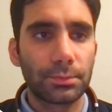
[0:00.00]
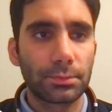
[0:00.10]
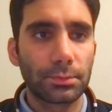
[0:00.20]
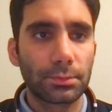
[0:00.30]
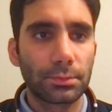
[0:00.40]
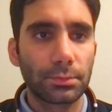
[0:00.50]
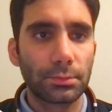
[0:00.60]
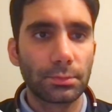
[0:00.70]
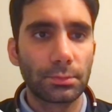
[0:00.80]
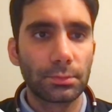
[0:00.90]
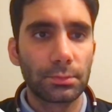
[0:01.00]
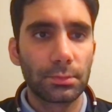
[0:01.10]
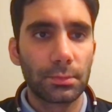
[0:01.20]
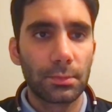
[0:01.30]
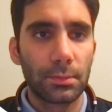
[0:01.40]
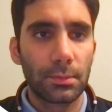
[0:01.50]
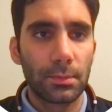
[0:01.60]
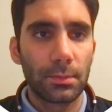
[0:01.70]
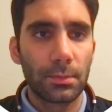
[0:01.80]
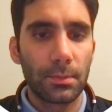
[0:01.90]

No one is speaking in this clip.